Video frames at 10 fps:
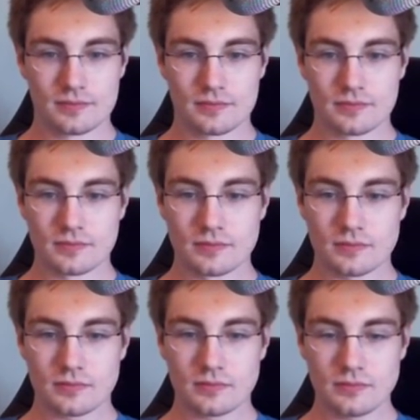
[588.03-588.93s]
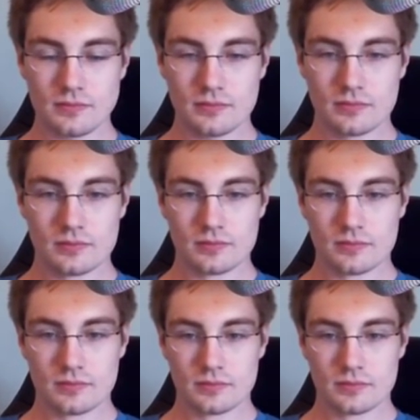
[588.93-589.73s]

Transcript: (no one is talking)